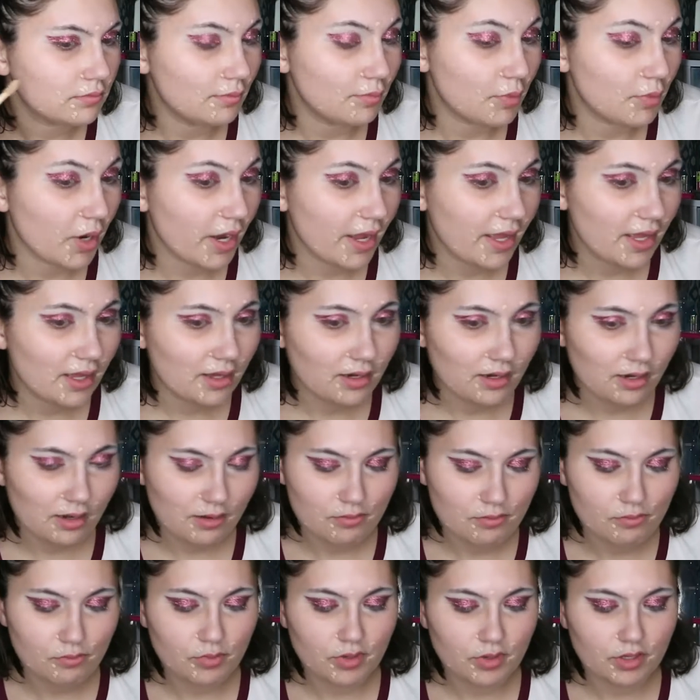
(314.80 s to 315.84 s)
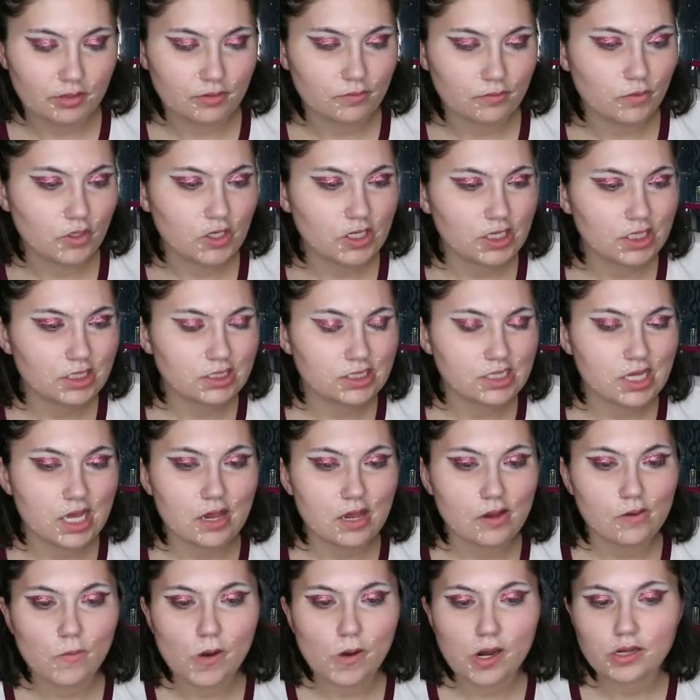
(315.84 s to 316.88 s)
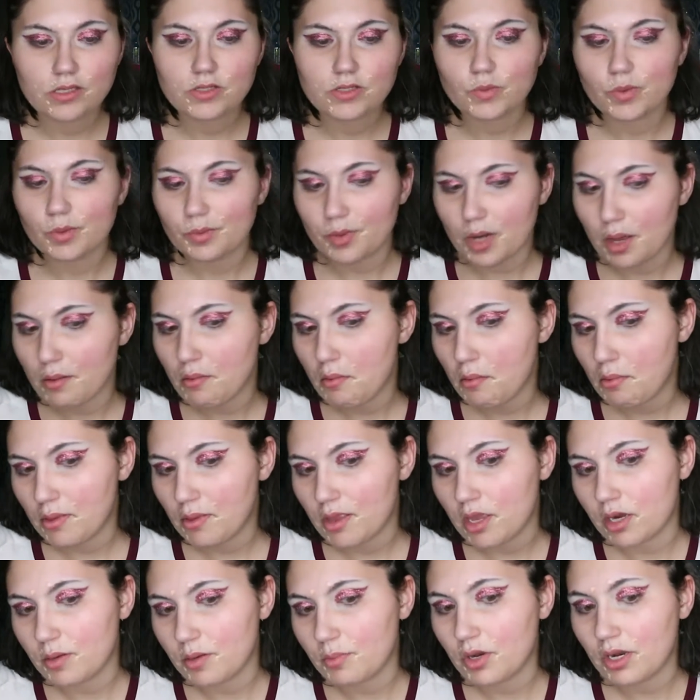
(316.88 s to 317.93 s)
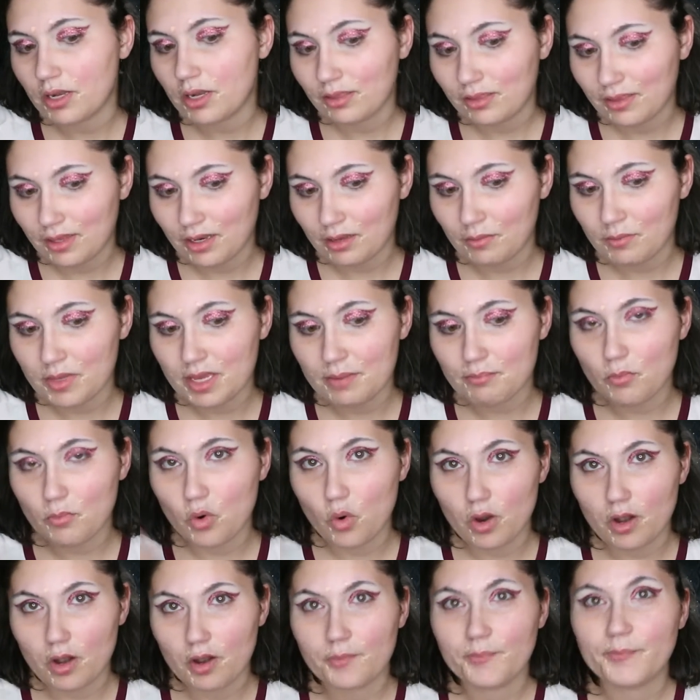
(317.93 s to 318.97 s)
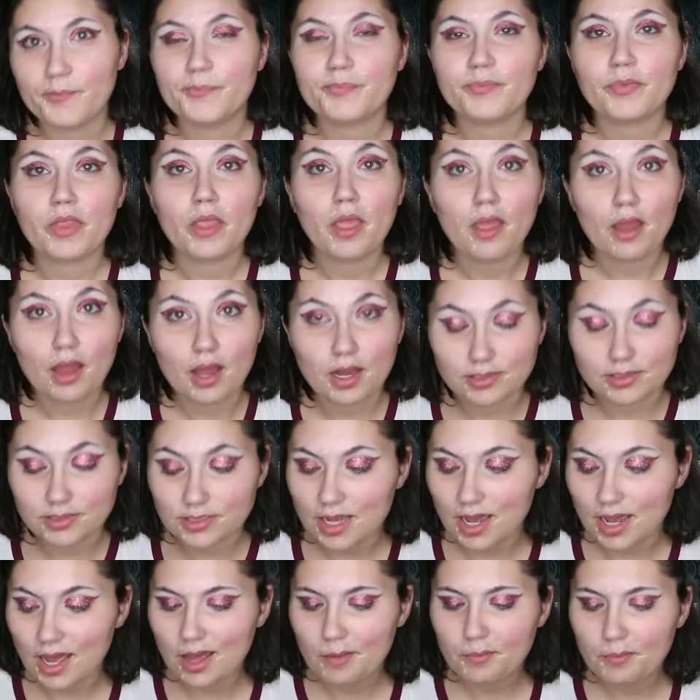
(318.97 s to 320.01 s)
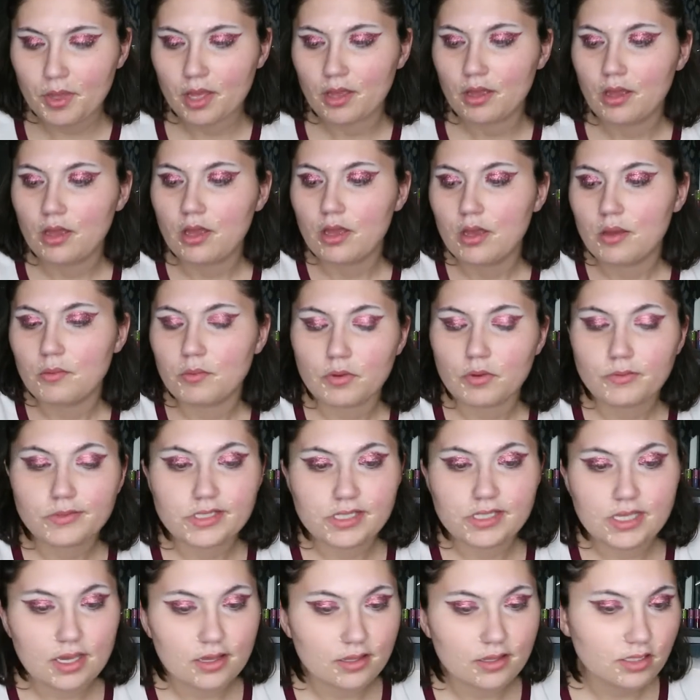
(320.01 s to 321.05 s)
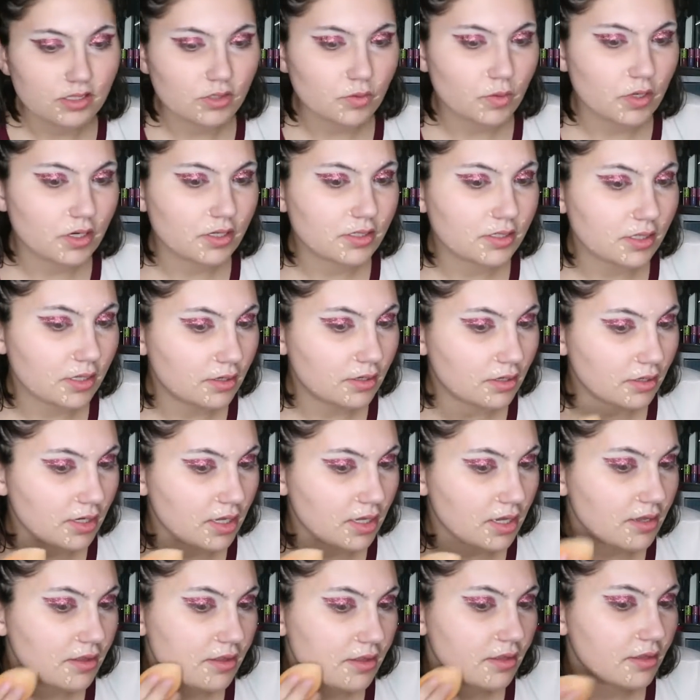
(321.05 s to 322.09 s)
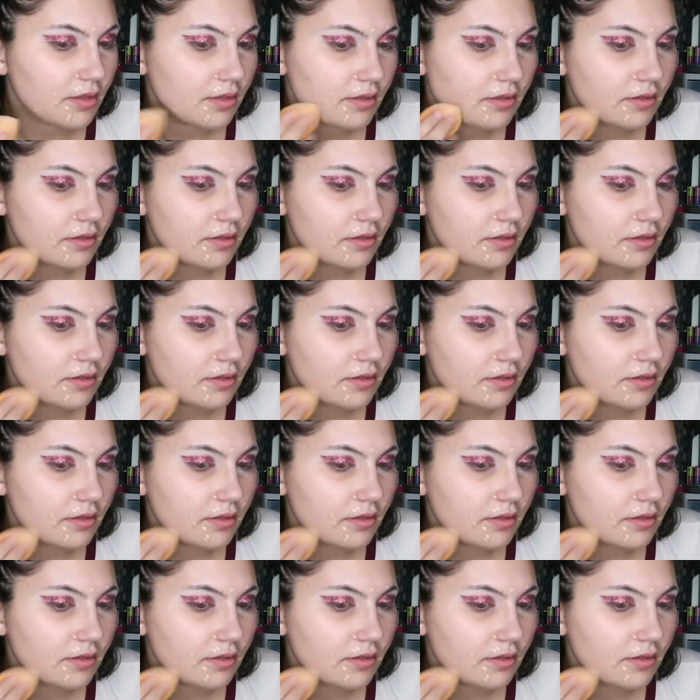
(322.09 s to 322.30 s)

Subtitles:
brand, but we're gonna see how it works. We're probably gonna put a little bit more on top. We'll see how this works underneath.